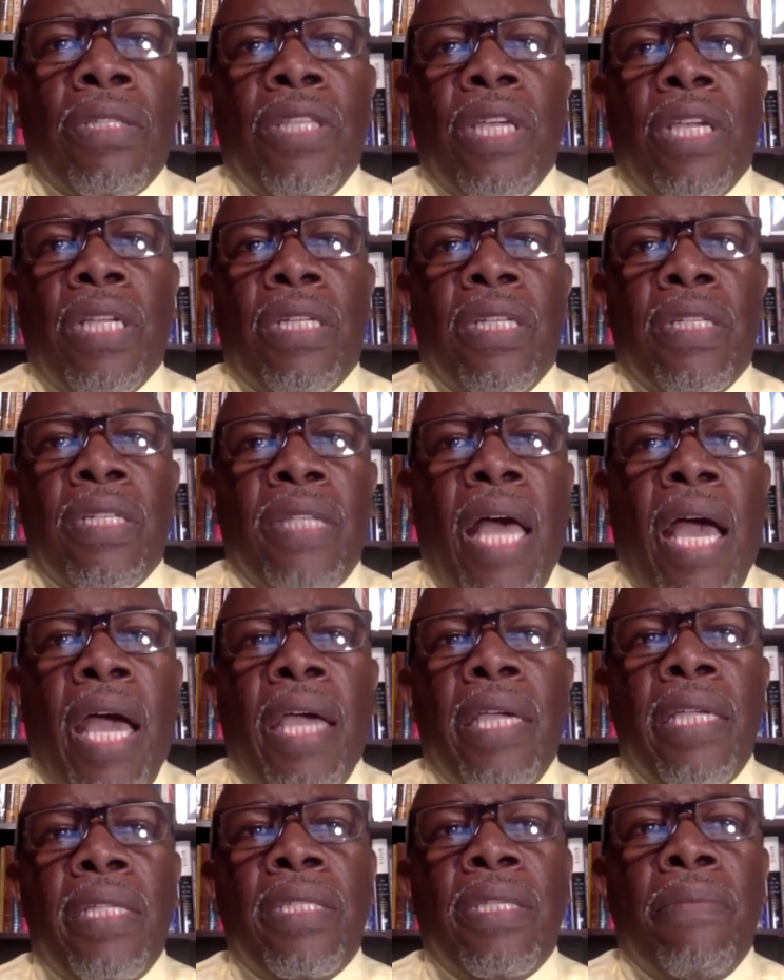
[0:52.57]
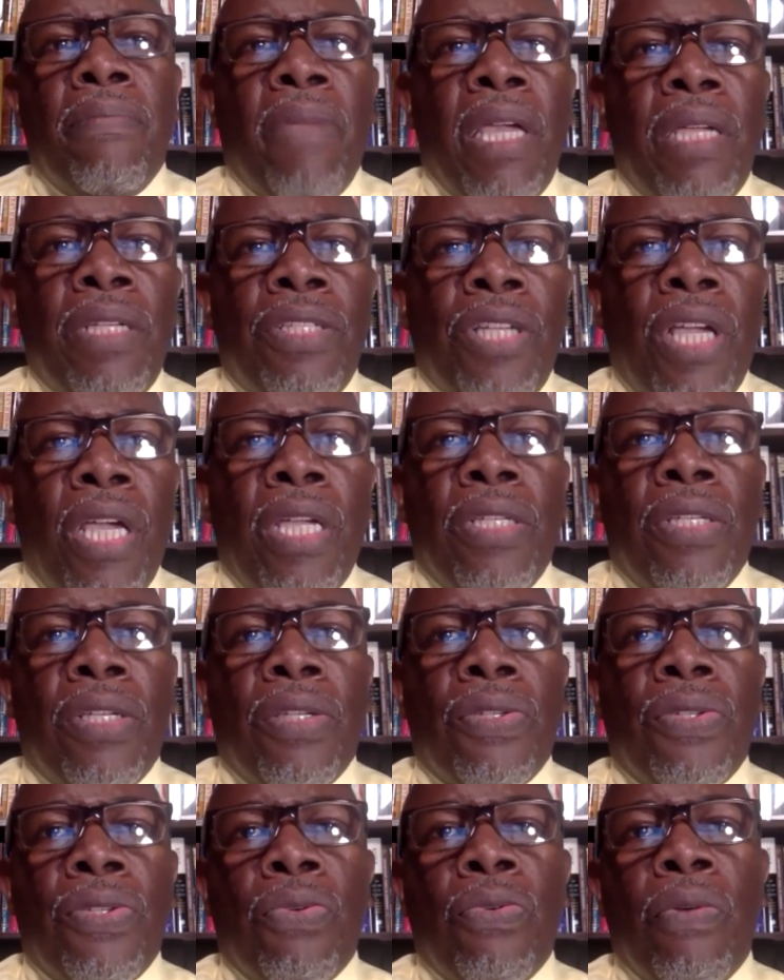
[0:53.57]
their desire to make
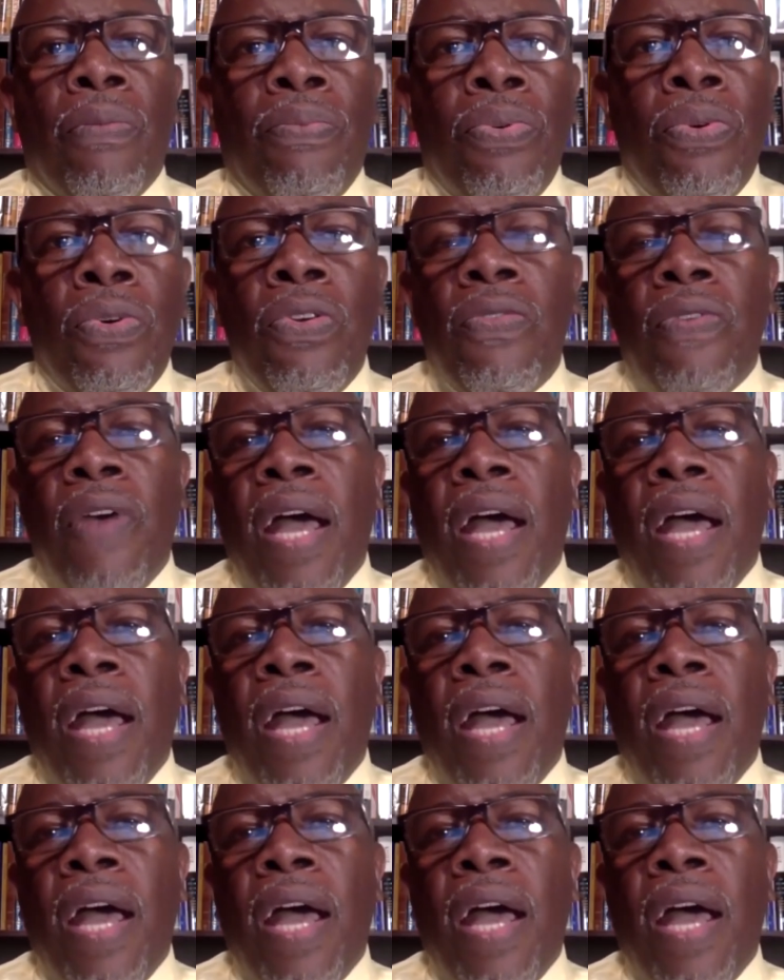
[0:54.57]
changes to improve